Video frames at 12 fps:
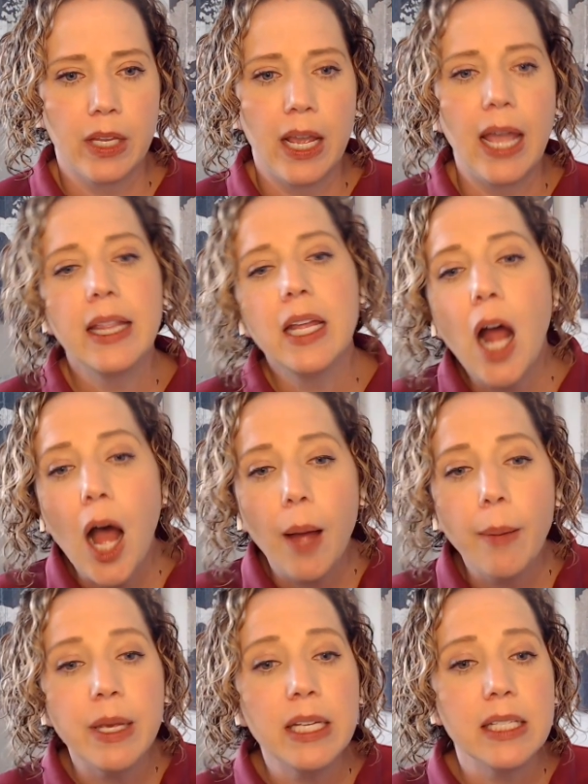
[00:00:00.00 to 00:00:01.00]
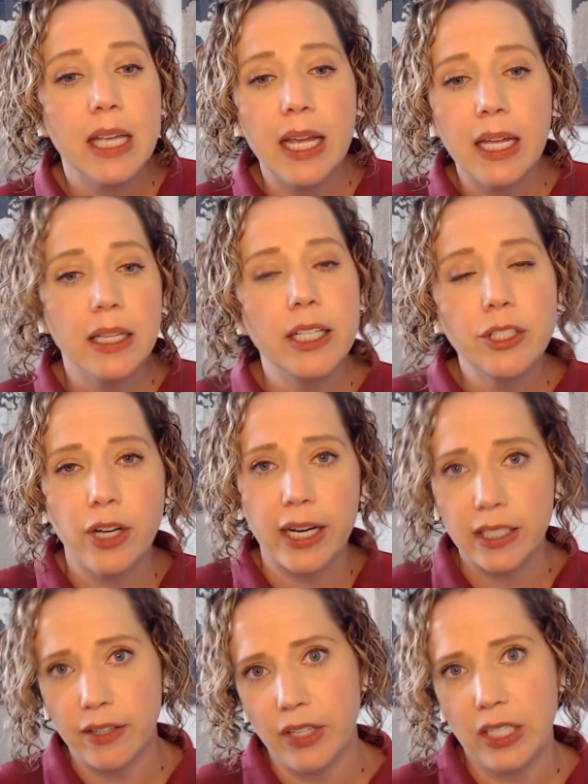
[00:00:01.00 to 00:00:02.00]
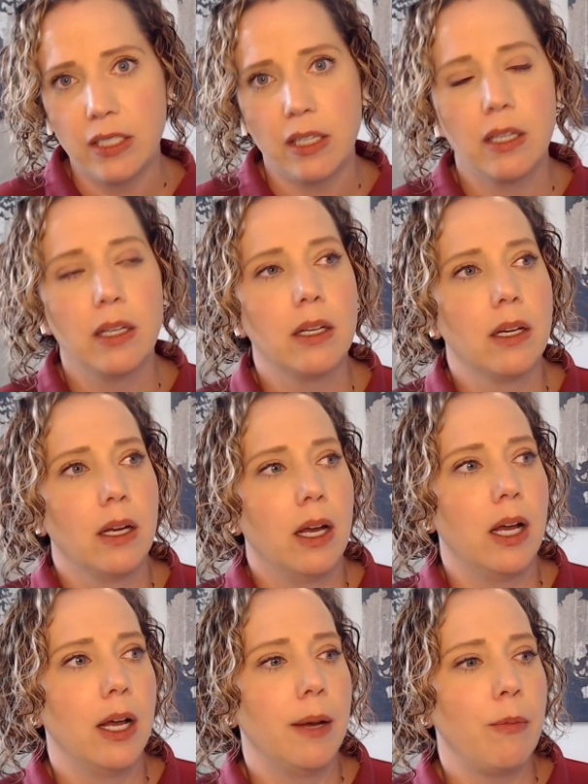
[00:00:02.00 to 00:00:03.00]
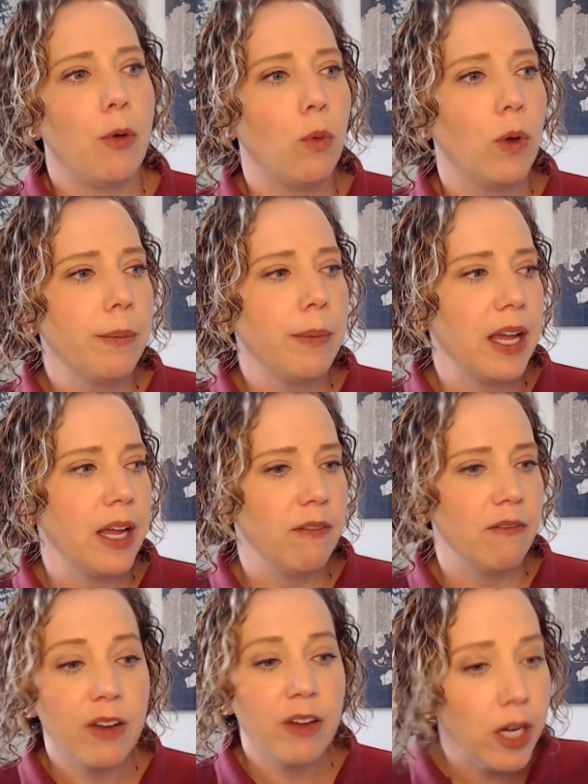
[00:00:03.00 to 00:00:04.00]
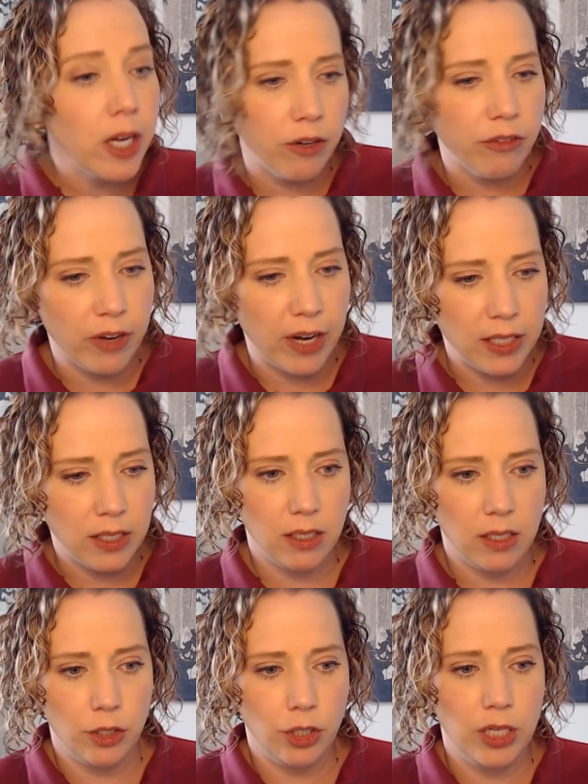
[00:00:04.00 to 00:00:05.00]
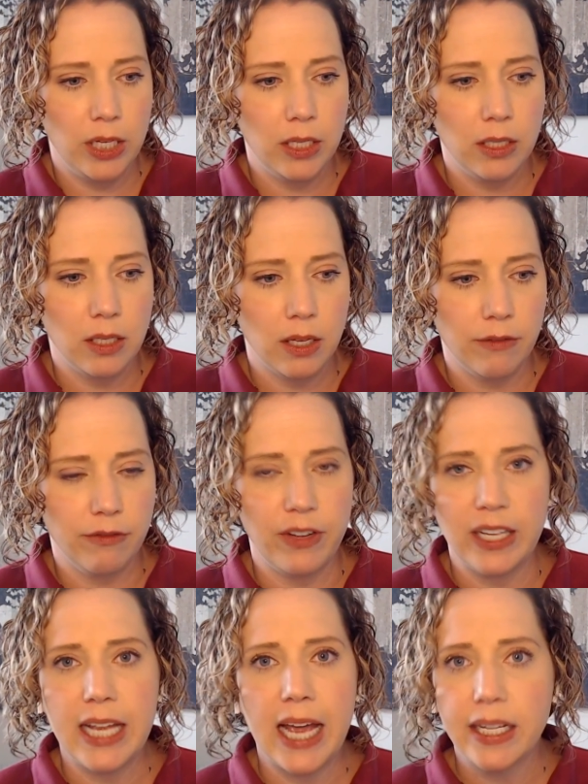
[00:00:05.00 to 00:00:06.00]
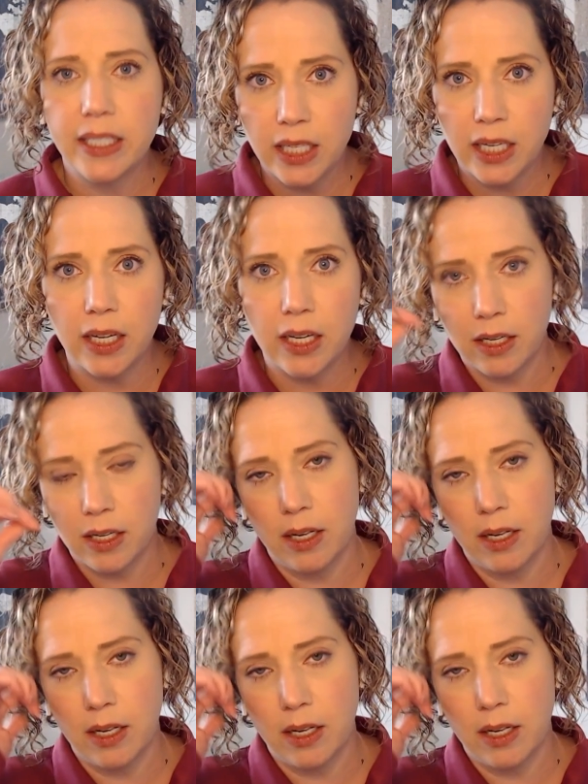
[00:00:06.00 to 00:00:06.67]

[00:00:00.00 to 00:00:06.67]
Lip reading: And then hobbies and leisure activities. One of my very good friends, she's fantastic